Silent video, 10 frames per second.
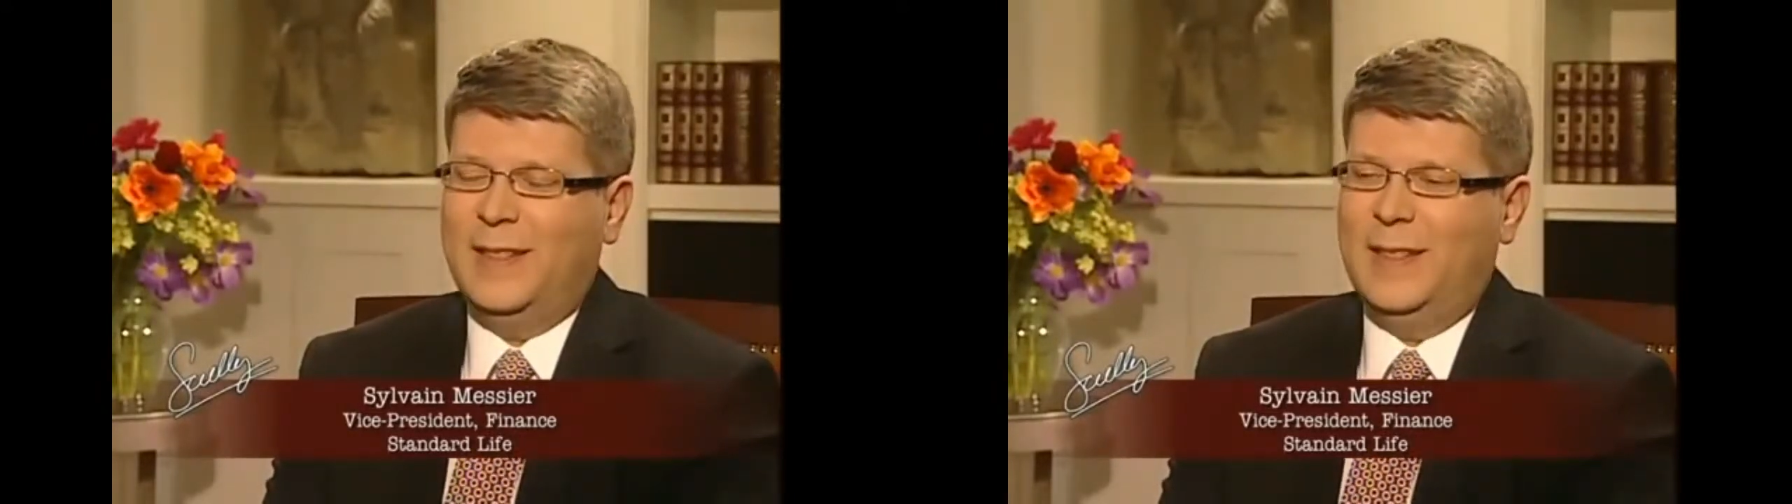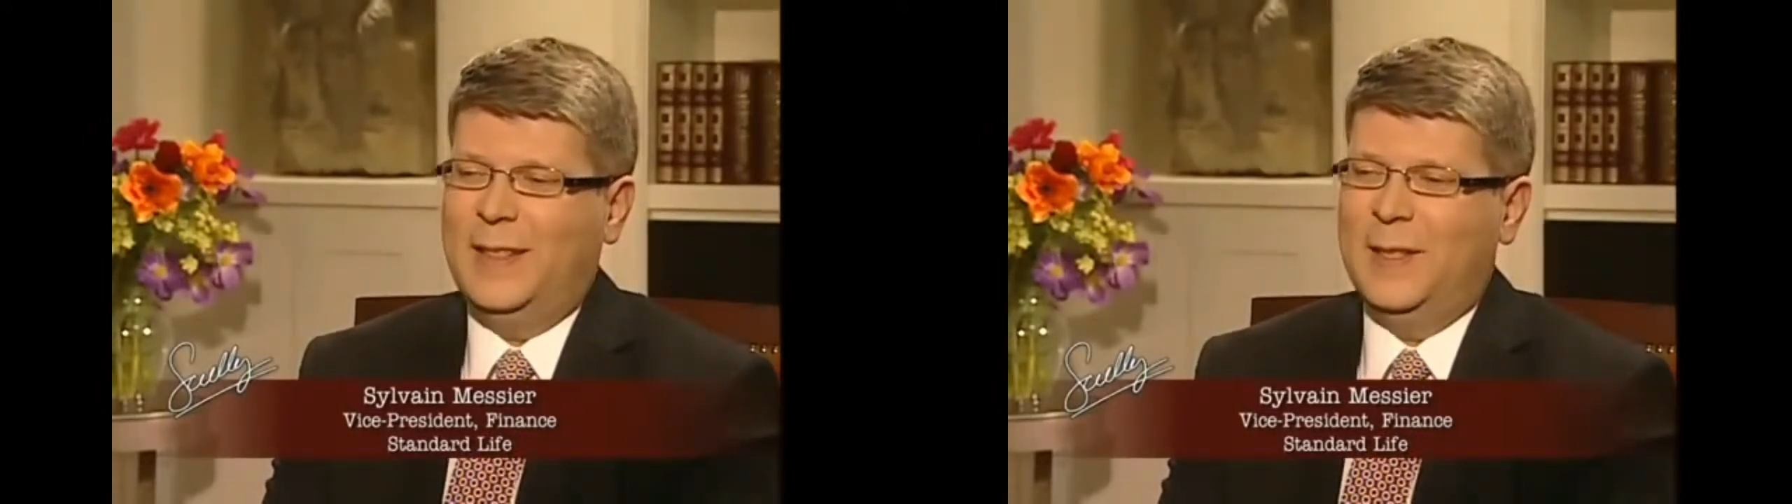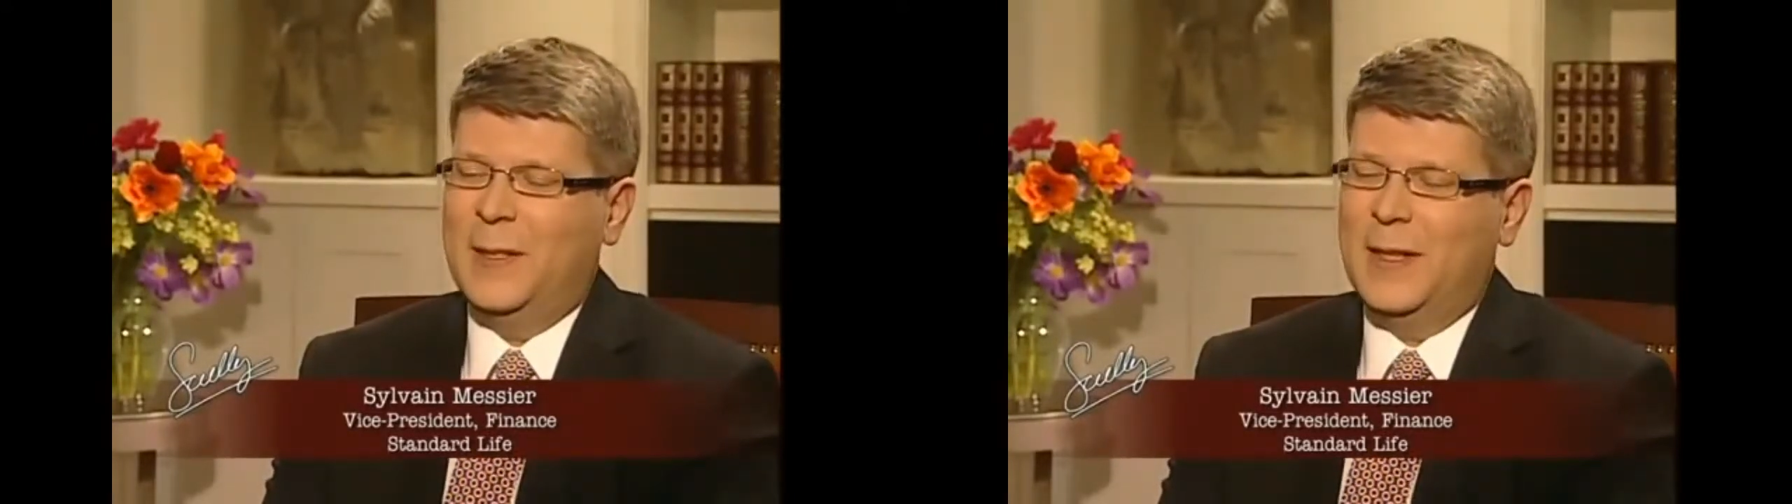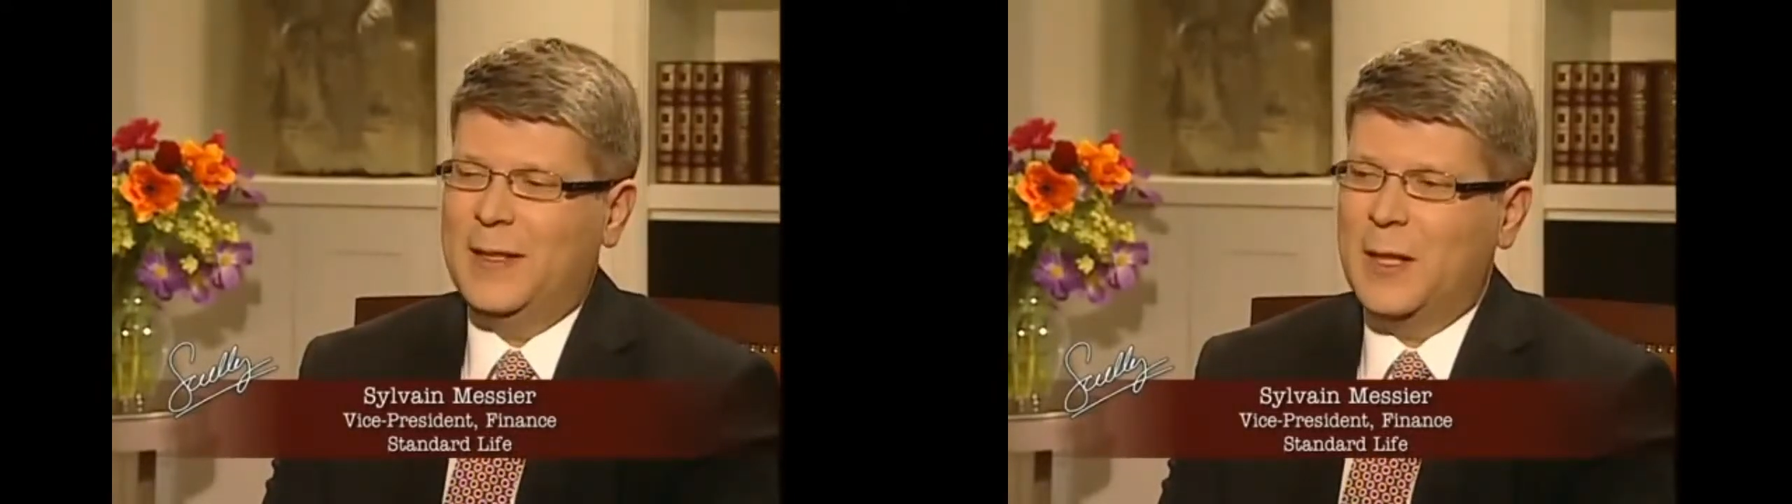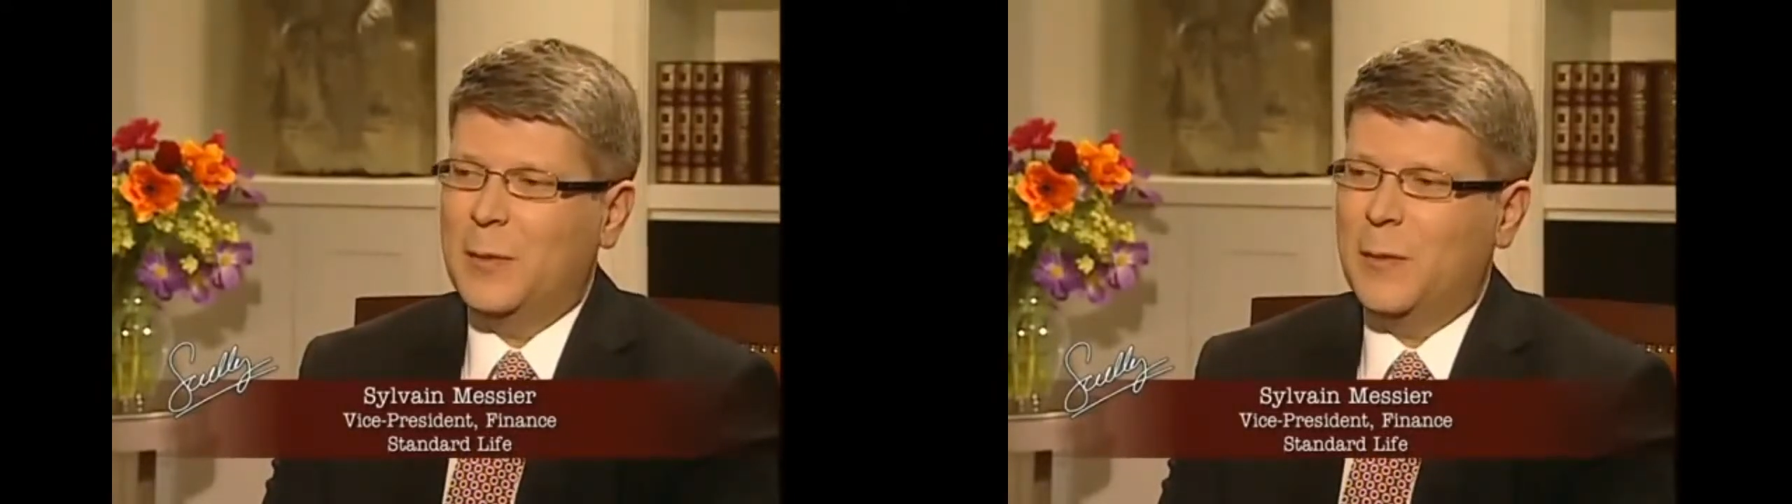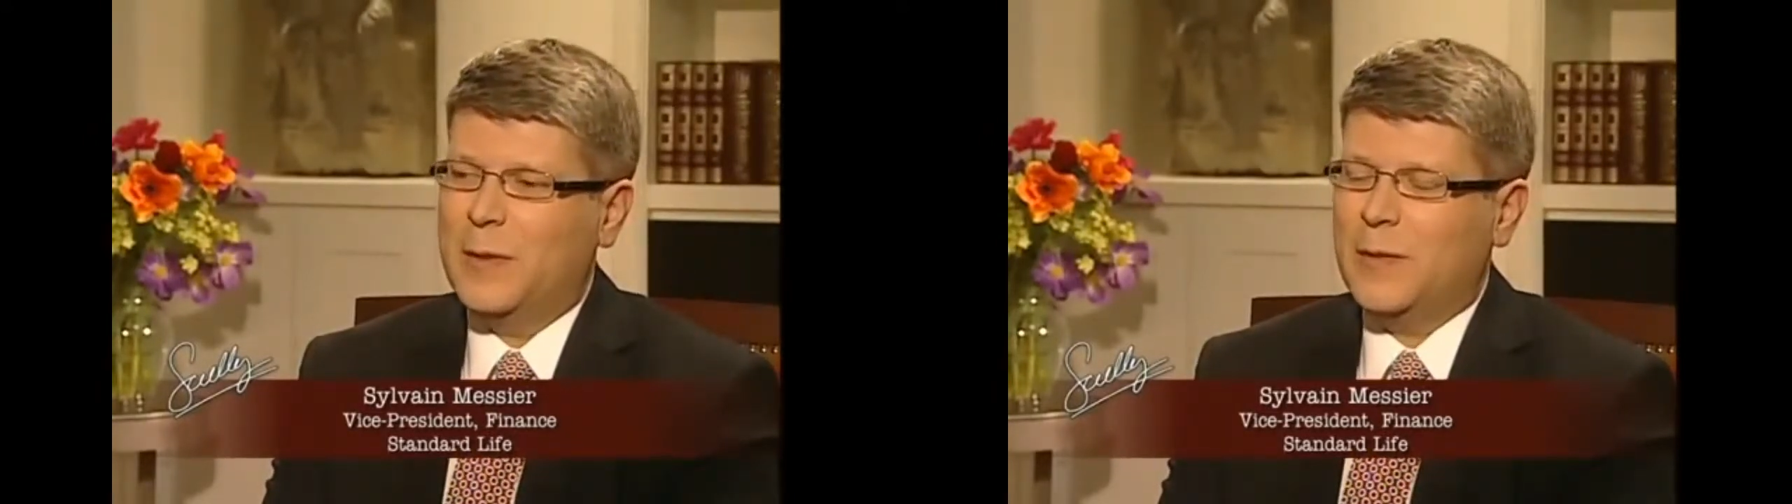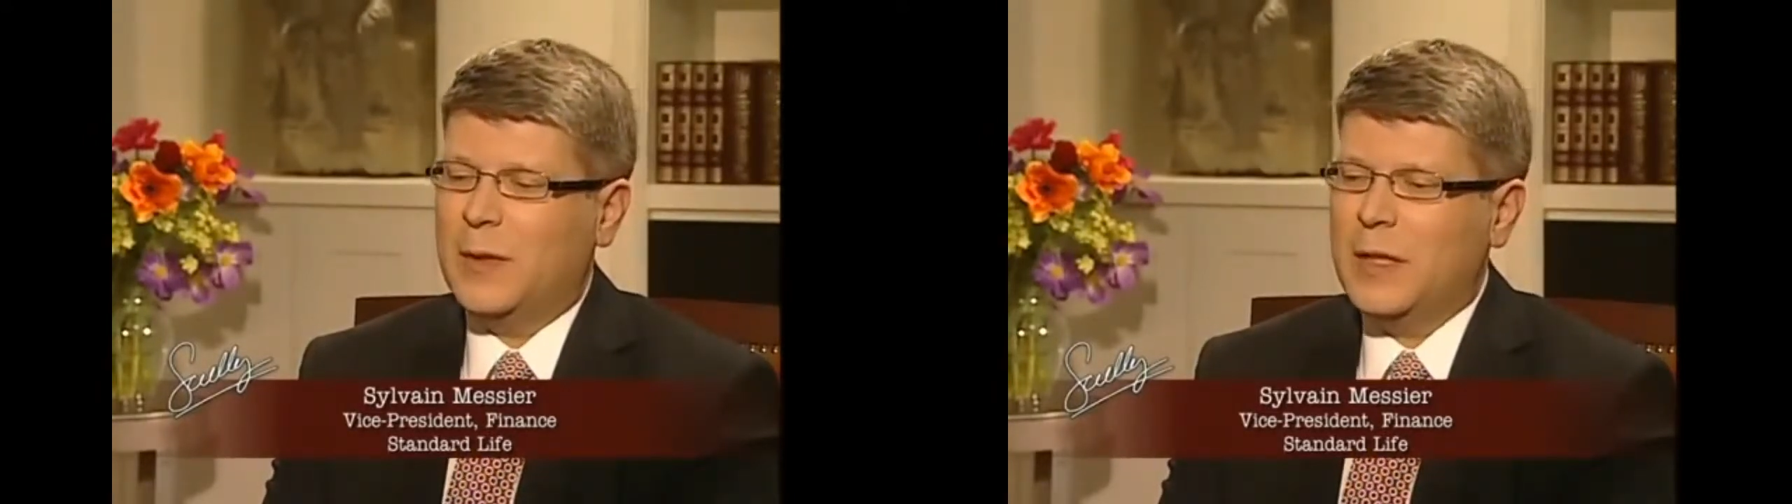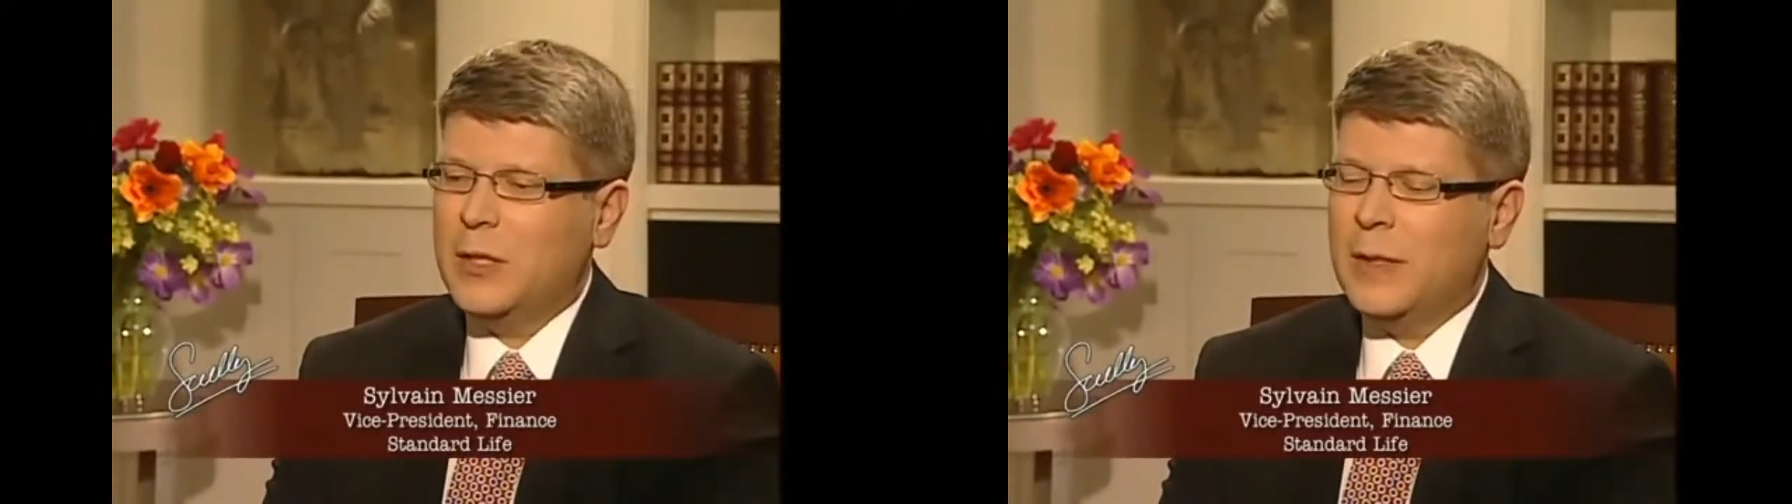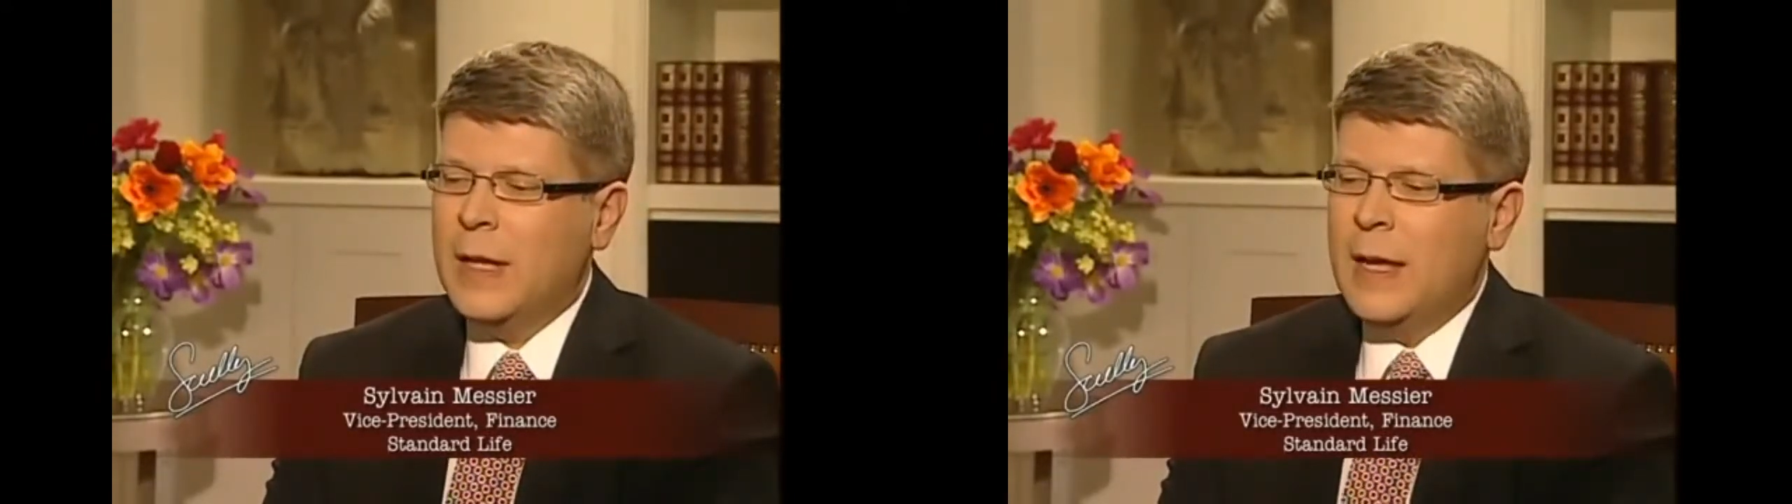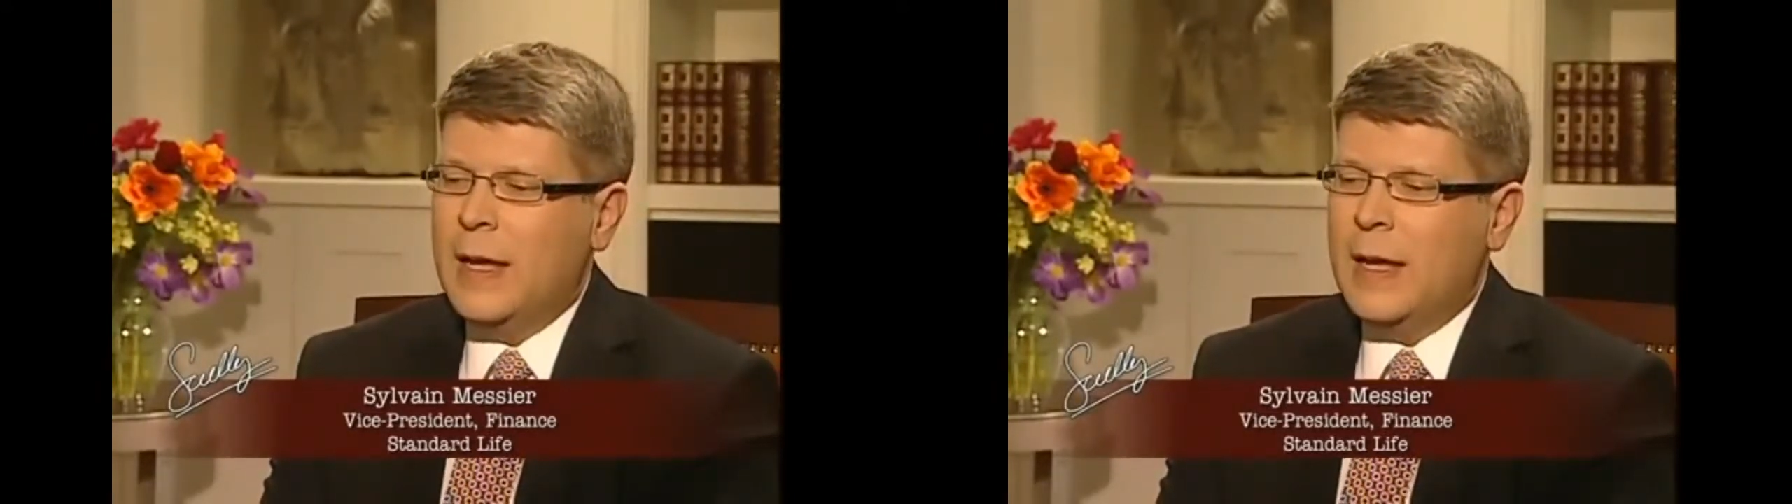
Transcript: is the name of his foundation.